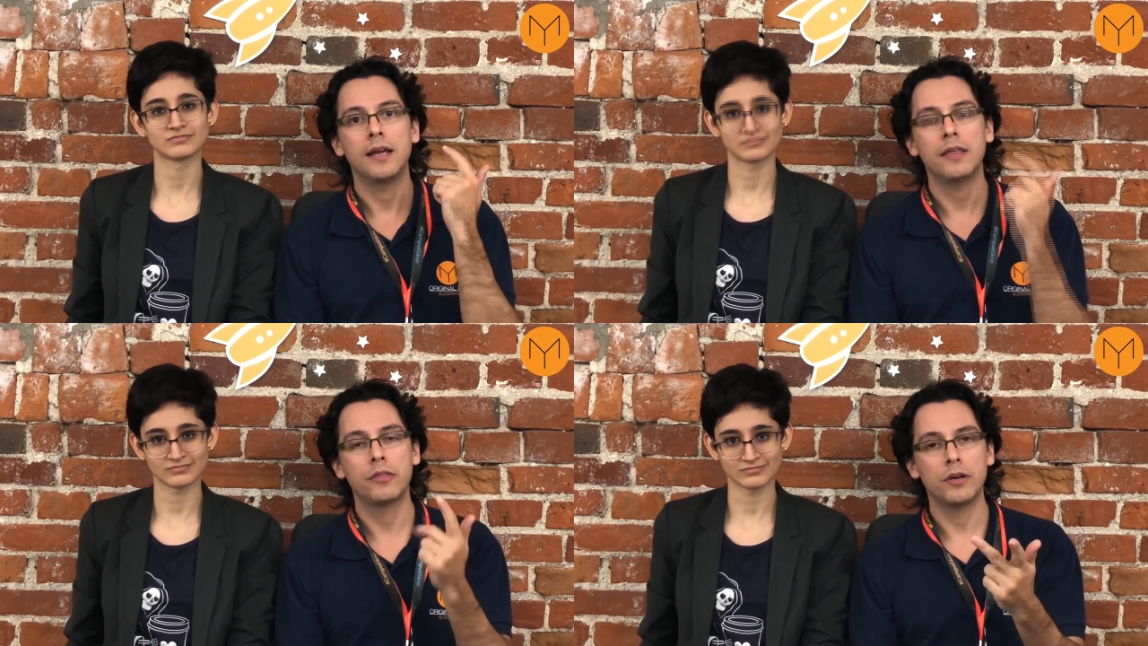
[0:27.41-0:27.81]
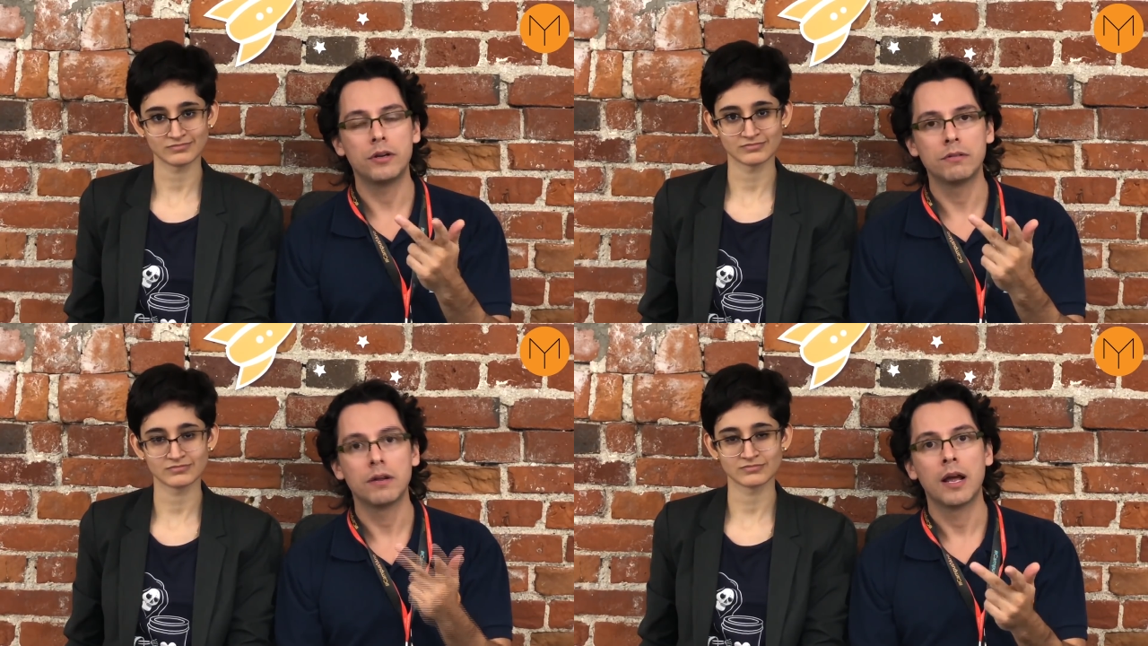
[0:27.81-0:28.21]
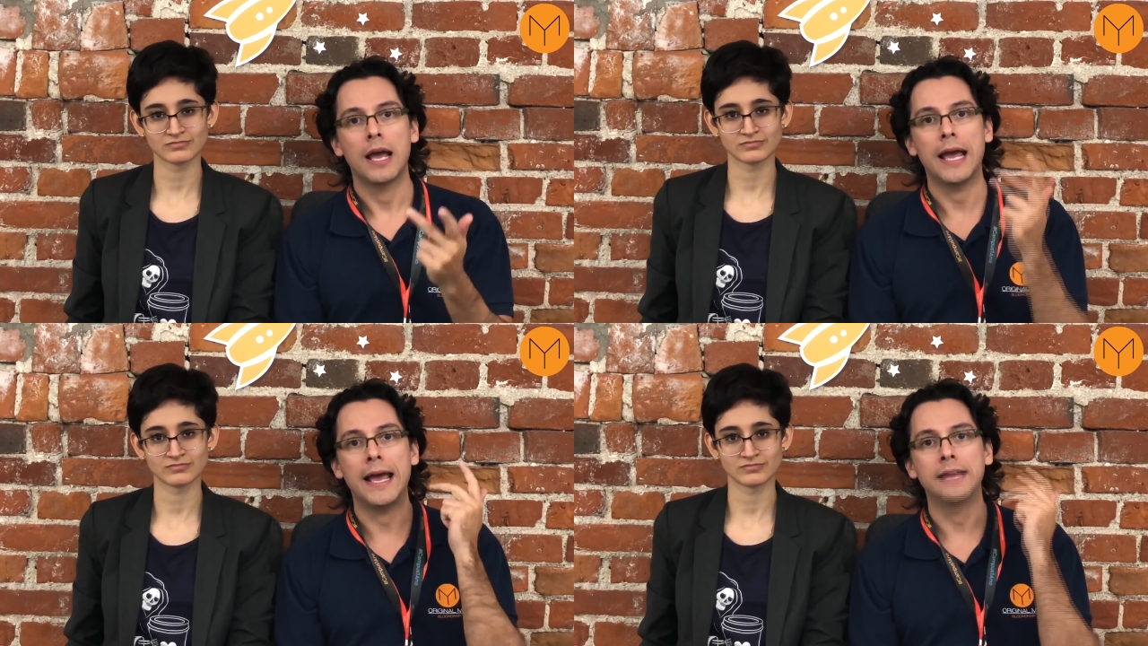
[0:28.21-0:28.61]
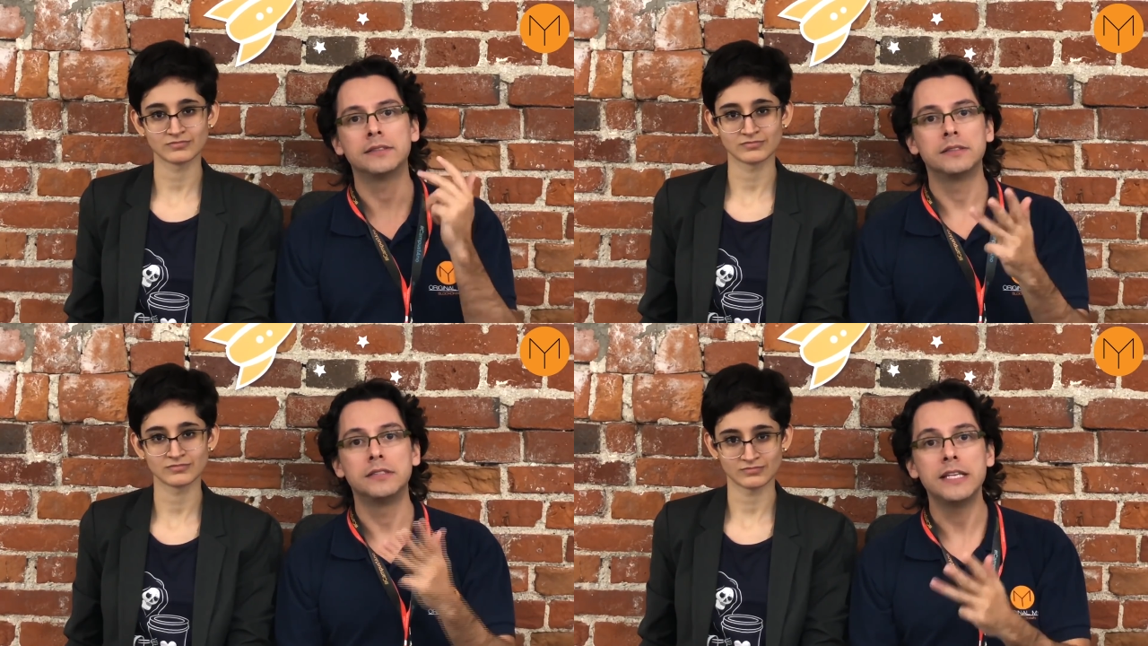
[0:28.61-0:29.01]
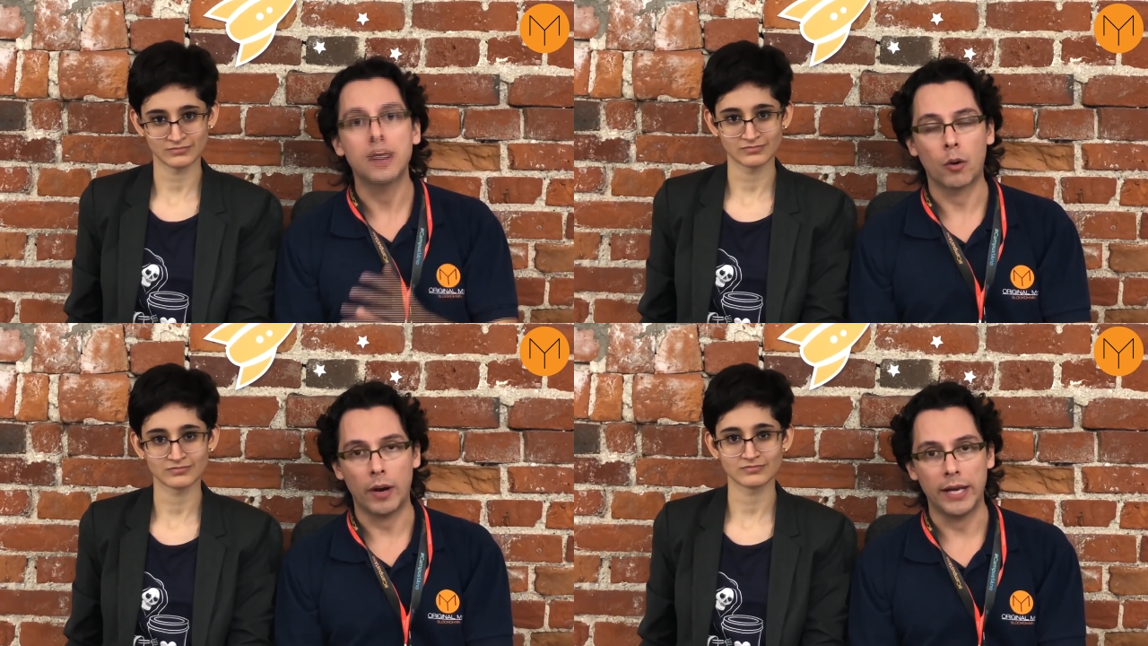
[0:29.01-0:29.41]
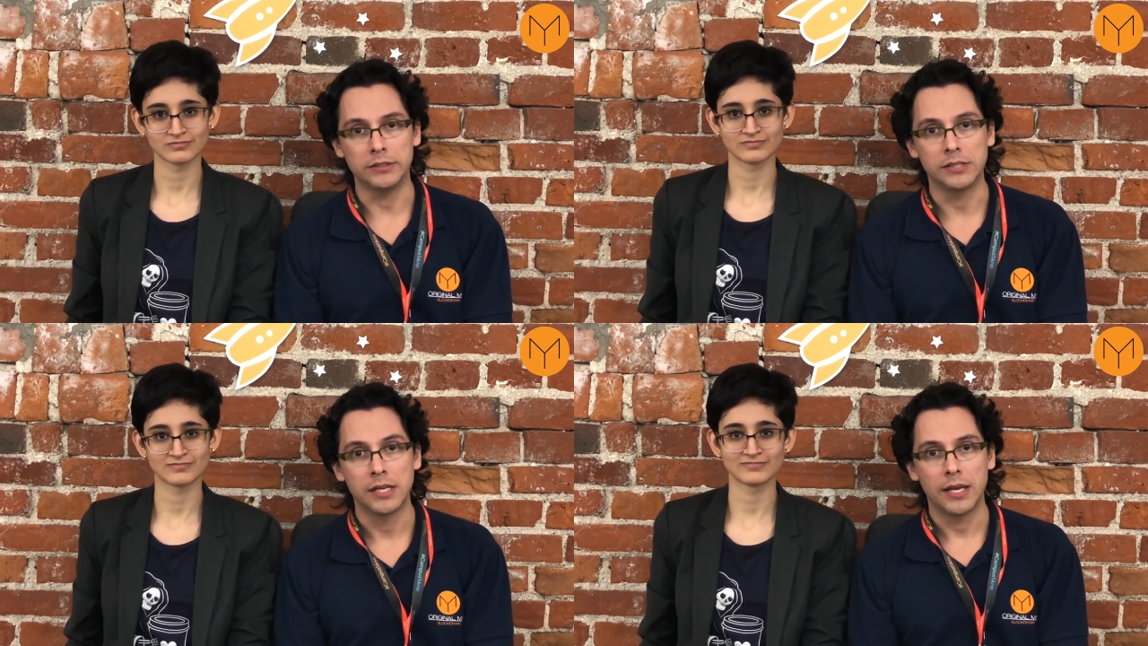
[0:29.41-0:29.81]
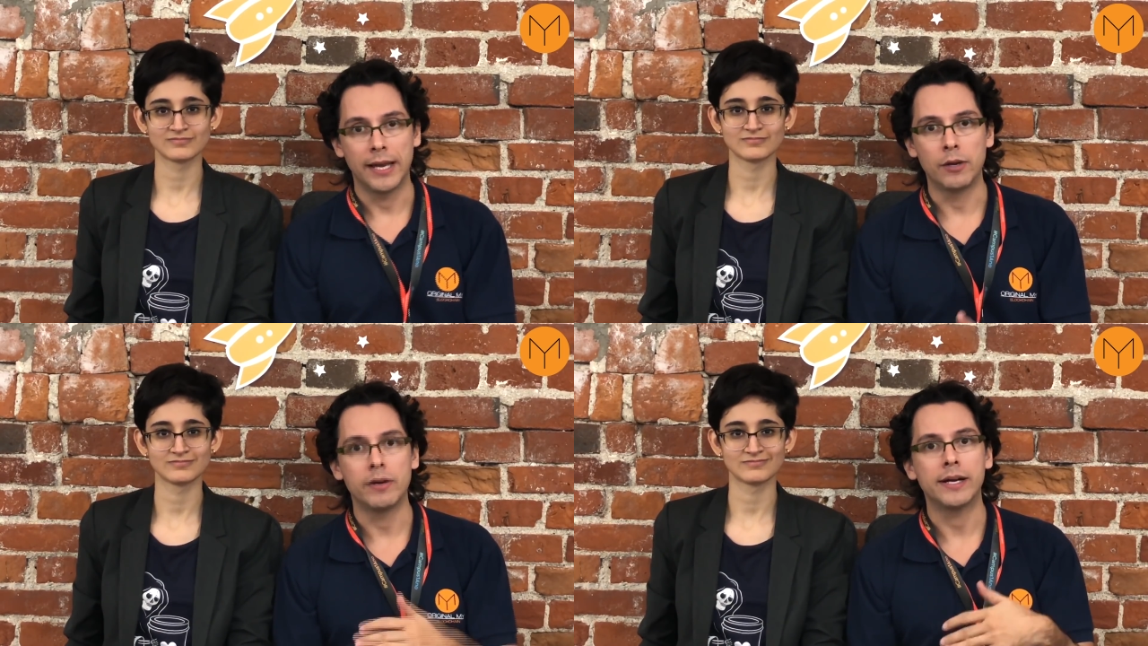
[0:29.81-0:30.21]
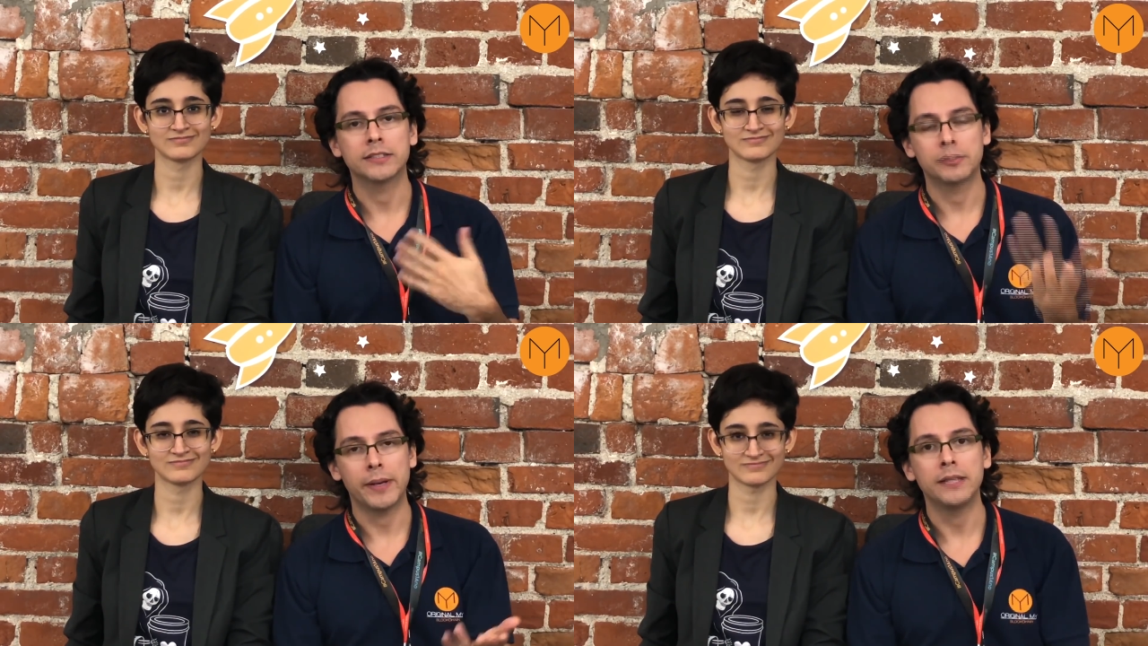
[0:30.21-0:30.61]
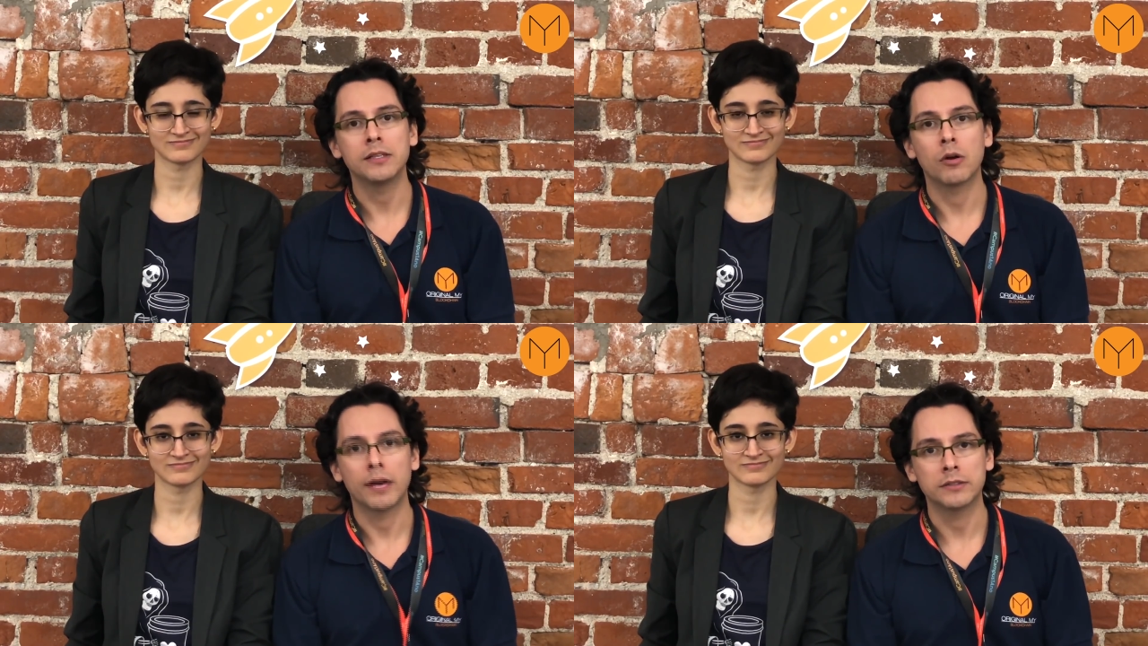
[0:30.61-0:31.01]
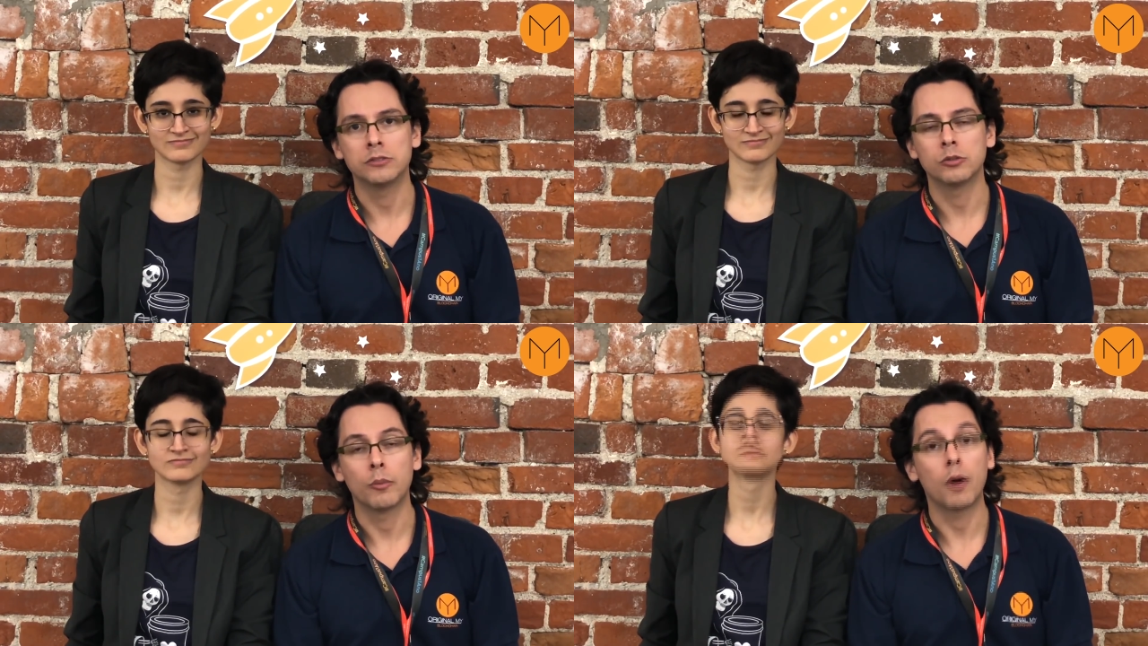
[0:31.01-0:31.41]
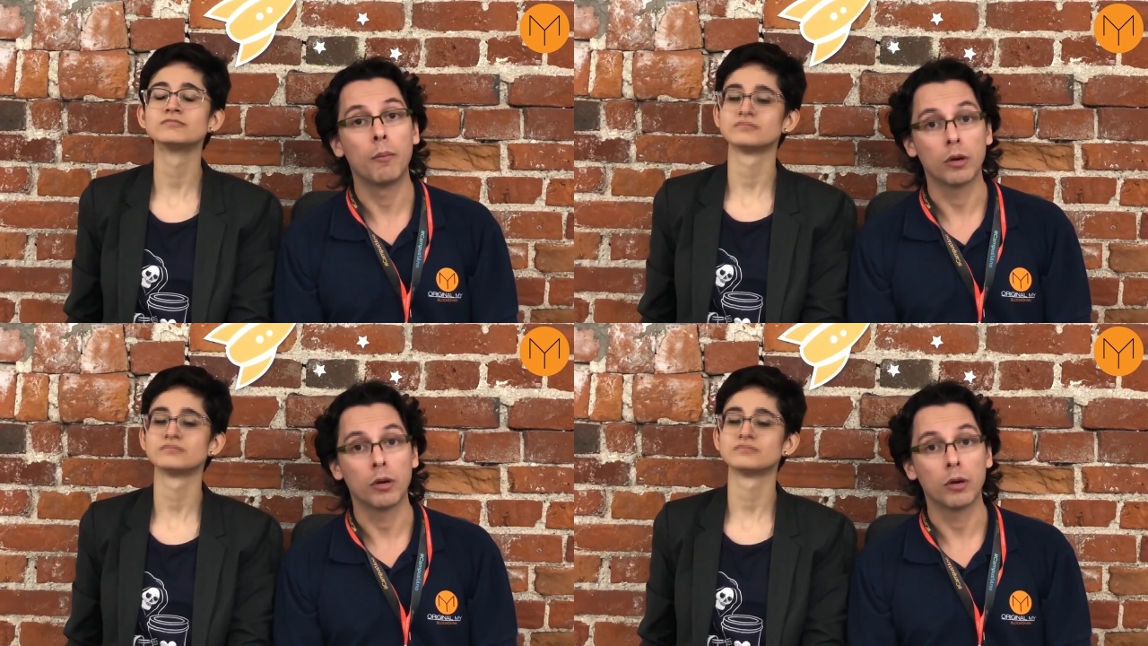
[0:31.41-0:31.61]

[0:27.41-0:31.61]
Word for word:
Speaker 1: Ethereum, and Decred and we're expanding connecting to more